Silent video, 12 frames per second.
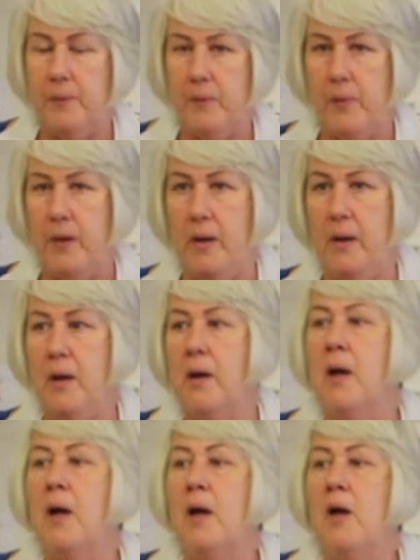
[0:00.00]

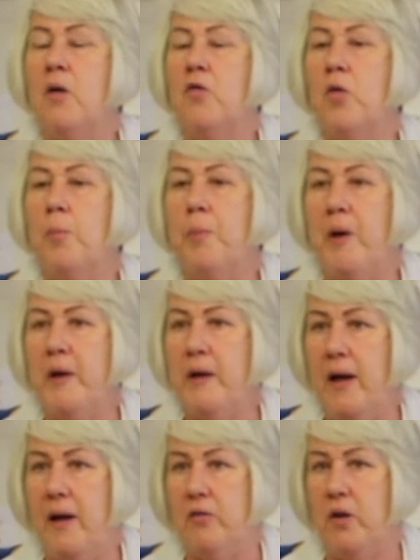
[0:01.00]
okay? So by
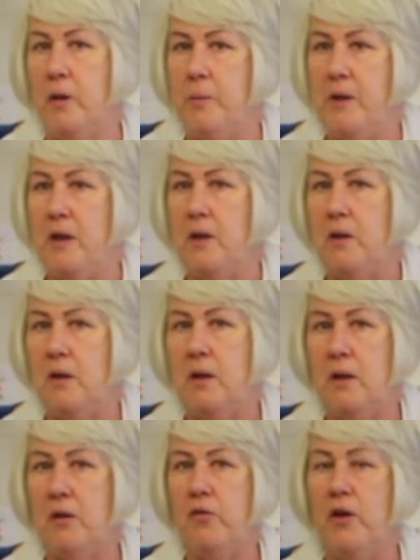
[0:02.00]
that I
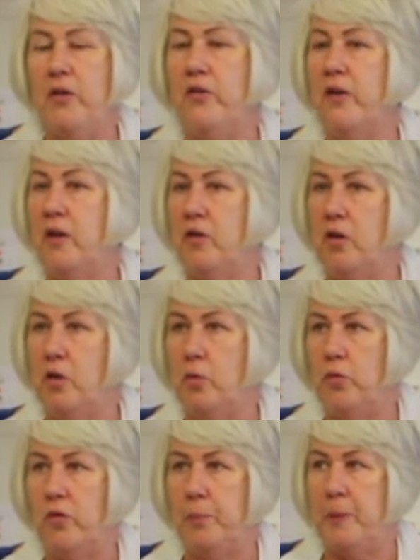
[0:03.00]
mean, if I said to
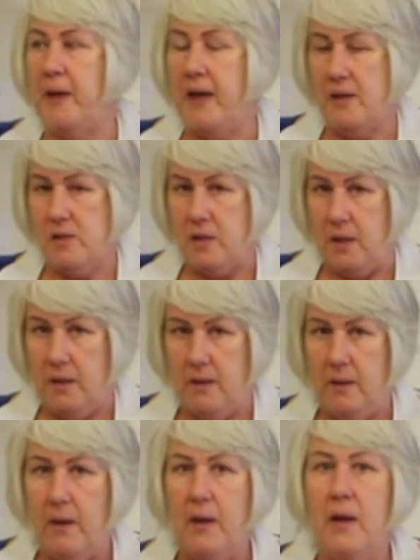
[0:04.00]
you
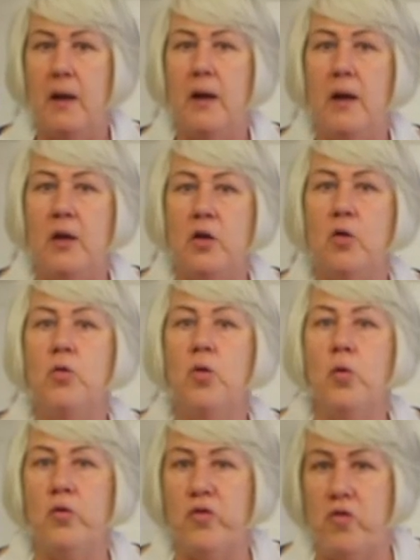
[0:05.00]
spaghetti, you
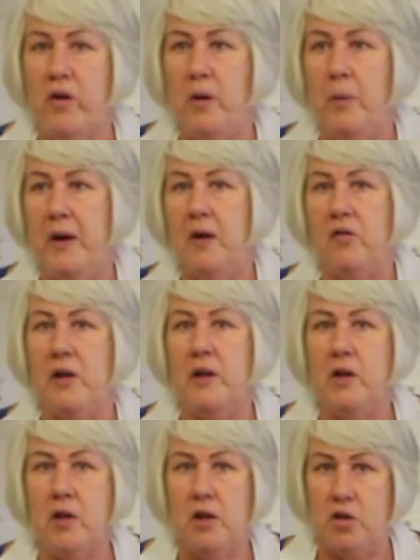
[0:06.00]
know straight away it's
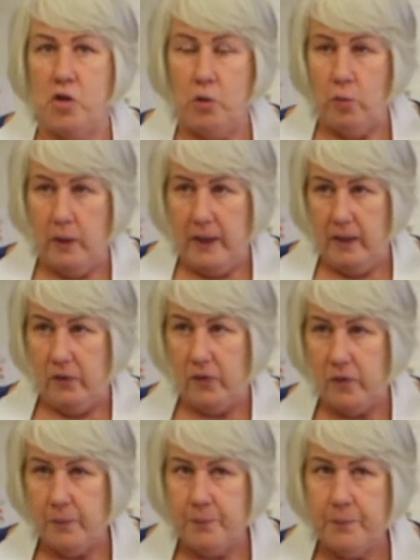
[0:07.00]
like a
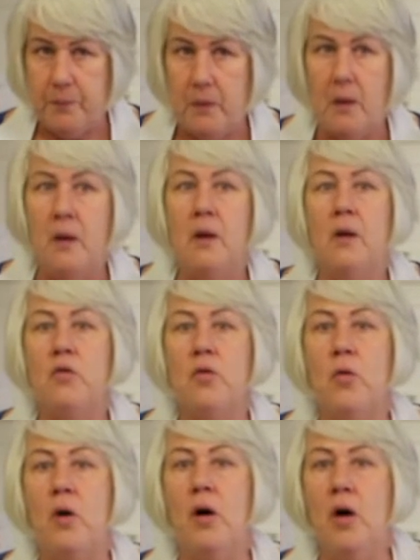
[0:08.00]
shoelace. So